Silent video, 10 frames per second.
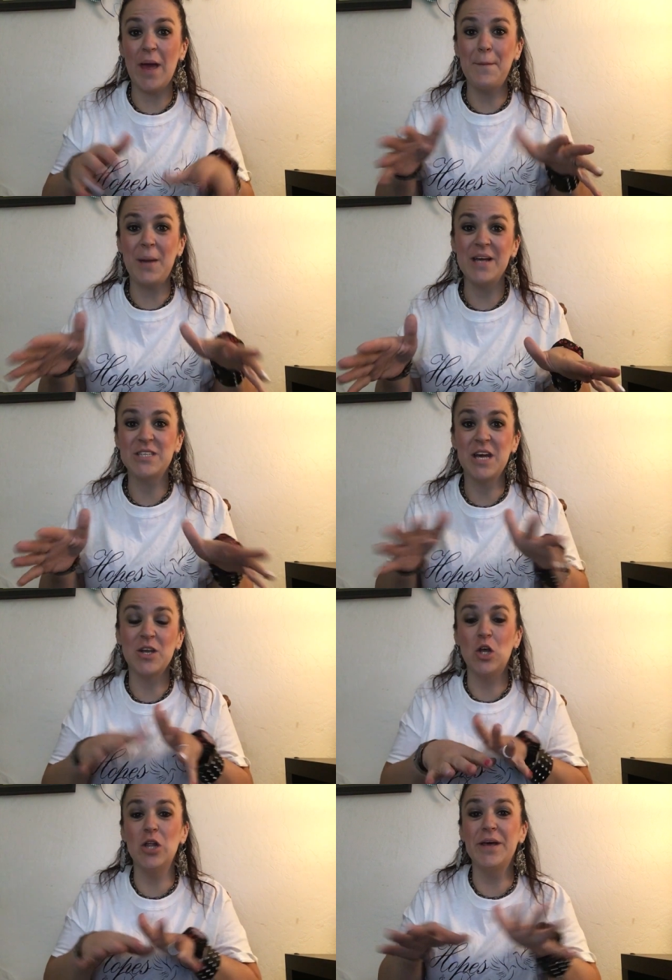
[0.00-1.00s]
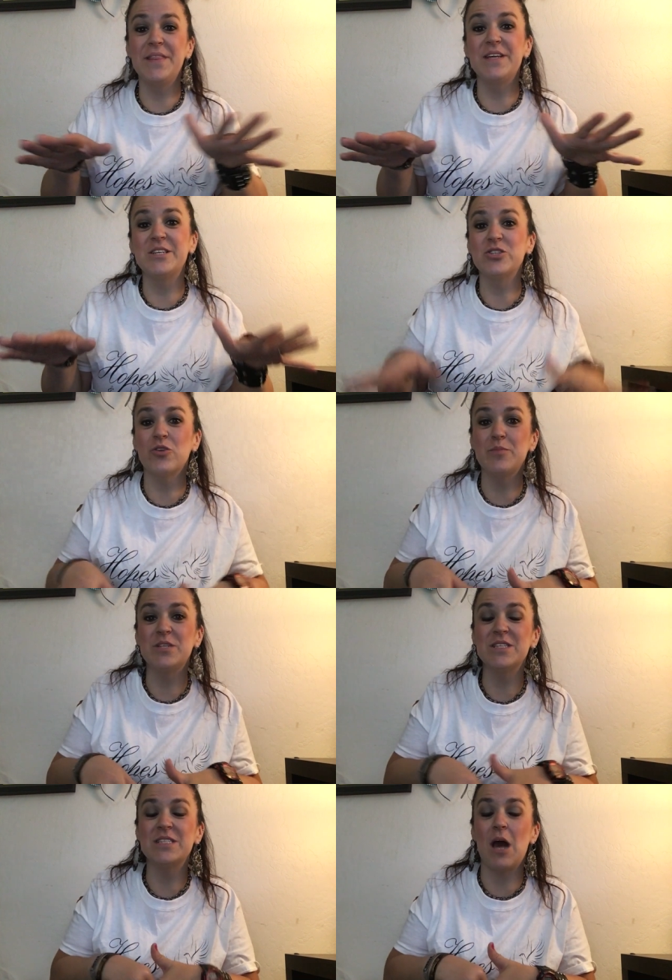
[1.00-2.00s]
and my channel in the
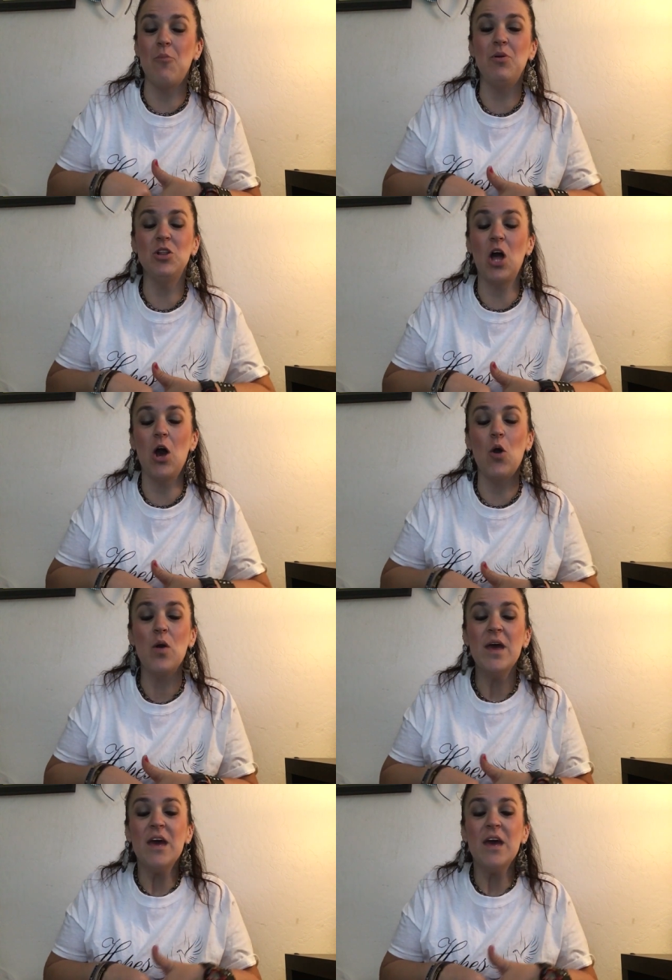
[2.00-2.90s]
descriptions down below